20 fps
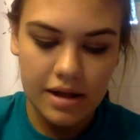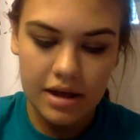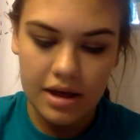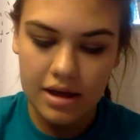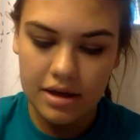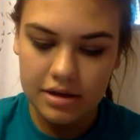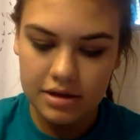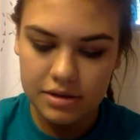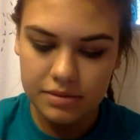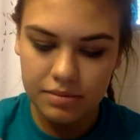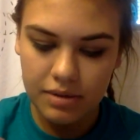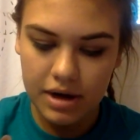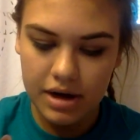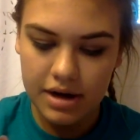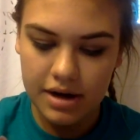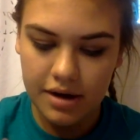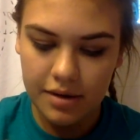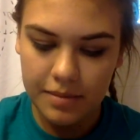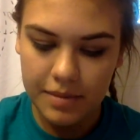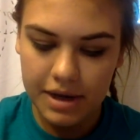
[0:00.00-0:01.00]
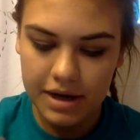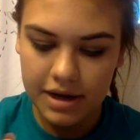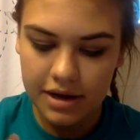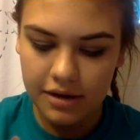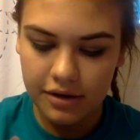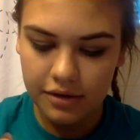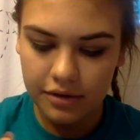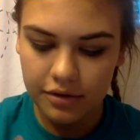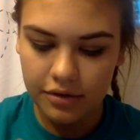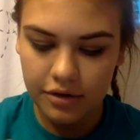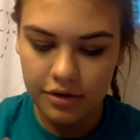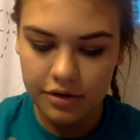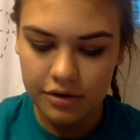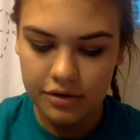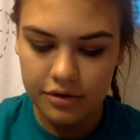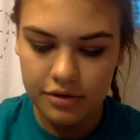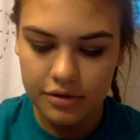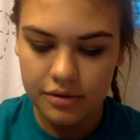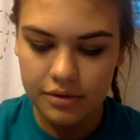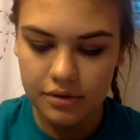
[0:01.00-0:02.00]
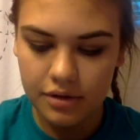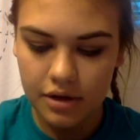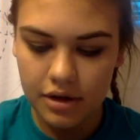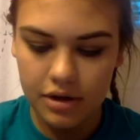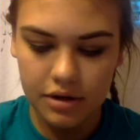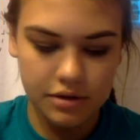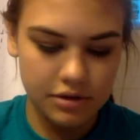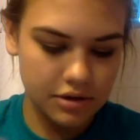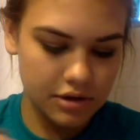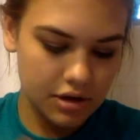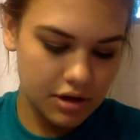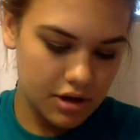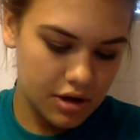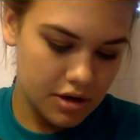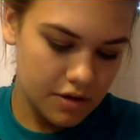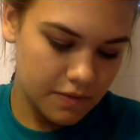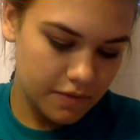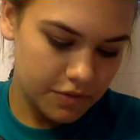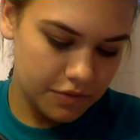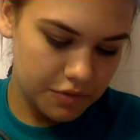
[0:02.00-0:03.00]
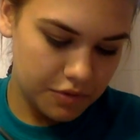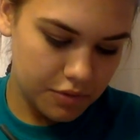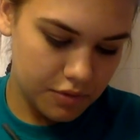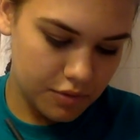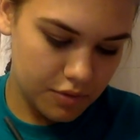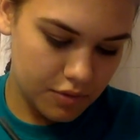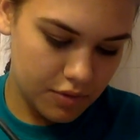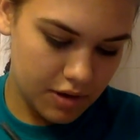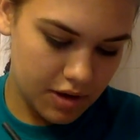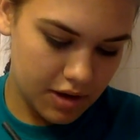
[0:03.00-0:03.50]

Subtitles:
because right now my nails are too long to